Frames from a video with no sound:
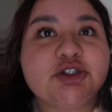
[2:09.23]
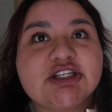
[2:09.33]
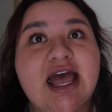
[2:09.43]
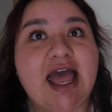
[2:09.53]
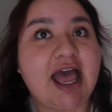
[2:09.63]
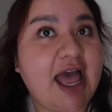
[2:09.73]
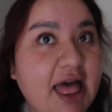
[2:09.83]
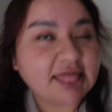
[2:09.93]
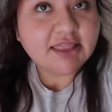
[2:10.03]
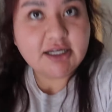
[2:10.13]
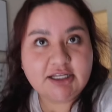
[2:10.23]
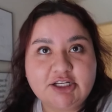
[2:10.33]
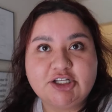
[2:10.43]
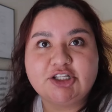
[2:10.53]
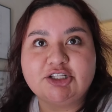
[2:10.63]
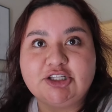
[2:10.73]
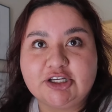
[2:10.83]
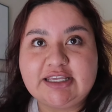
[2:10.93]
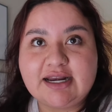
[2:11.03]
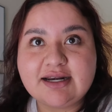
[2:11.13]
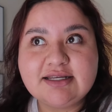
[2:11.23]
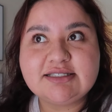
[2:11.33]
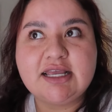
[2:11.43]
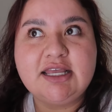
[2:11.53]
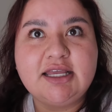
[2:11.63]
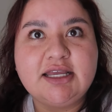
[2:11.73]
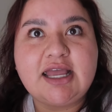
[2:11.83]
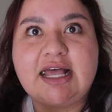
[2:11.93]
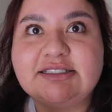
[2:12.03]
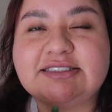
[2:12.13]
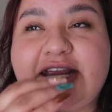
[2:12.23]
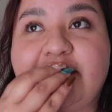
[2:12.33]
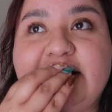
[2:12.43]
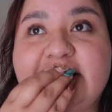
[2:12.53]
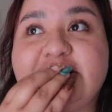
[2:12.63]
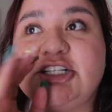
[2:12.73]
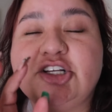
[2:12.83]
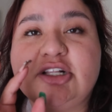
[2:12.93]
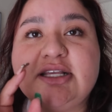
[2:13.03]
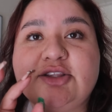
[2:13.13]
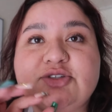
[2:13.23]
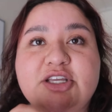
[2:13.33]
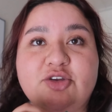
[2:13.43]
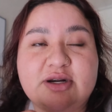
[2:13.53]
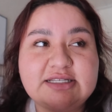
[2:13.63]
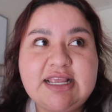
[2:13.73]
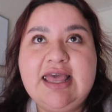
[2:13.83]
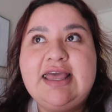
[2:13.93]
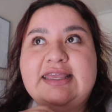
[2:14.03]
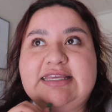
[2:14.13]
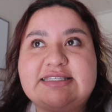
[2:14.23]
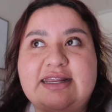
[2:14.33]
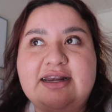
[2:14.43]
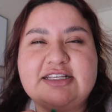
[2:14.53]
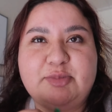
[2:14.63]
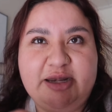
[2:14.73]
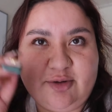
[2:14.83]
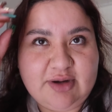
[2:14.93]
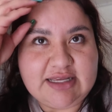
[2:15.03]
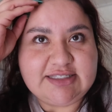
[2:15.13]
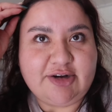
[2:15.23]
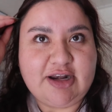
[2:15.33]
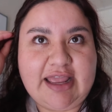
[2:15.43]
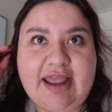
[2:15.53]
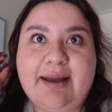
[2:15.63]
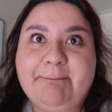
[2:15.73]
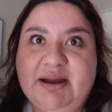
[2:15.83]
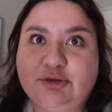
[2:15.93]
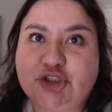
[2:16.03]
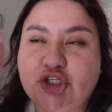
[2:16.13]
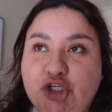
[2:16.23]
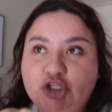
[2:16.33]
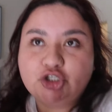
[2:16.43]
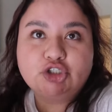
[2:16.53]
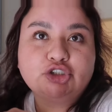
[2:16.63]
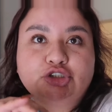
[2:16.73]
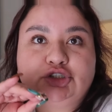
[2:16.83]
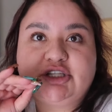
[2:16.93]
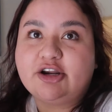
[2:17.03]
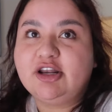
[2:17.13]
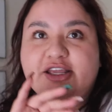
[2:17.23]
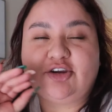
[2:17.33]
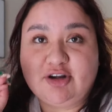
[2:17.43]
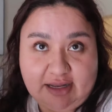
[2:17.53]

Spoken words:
was hella looking at us. Hella scary. Like she looked like those señoras que están en las películas. They're like about... that are like your